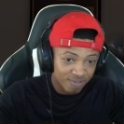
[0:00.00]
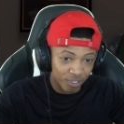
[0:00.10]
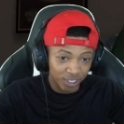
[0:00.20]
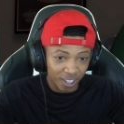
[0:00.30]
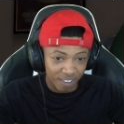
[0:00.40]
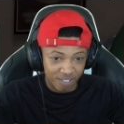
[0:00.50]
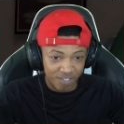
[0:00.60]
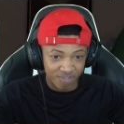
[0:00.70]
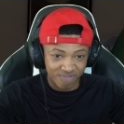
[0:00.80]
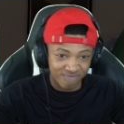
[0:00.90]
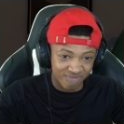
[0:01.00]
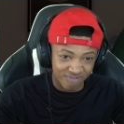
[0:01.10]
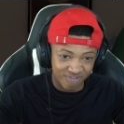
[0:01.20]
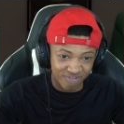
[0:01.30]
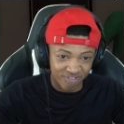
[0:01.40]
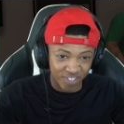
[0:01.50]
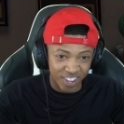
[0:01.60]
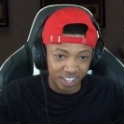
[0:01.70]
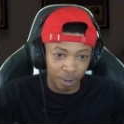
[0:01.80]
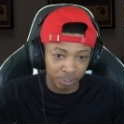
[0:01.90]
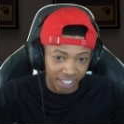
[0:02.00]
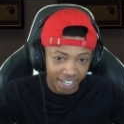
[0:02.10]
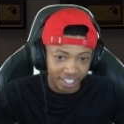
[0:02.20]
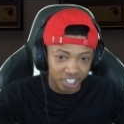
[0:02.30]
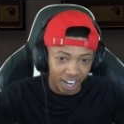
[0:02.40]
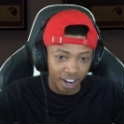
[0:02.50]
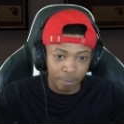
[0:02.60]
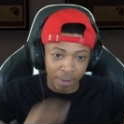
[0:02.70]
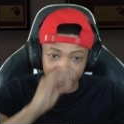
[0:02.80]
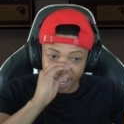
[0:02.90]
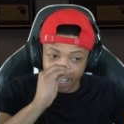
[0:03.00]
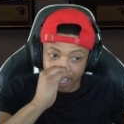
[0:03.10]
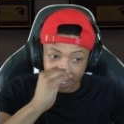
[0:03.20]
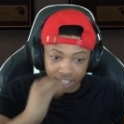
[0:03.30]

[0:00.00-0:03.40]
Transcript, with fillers: What's up? I'm taking chop, man.